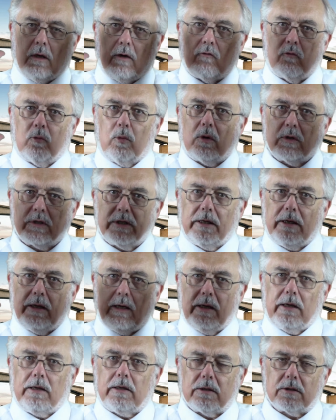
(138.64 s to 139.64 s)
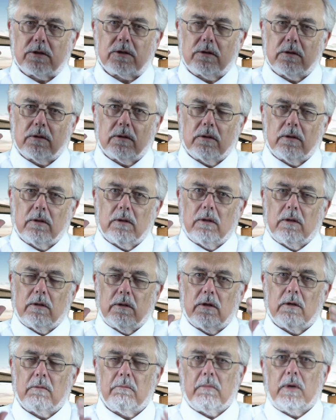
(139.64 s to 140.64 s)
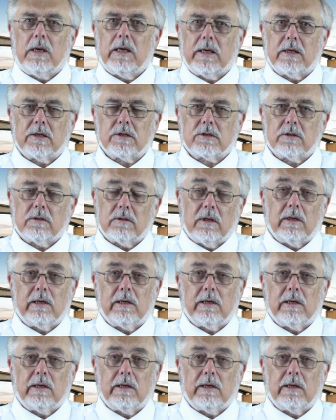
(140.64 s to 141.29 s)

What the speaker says: of what it is that makes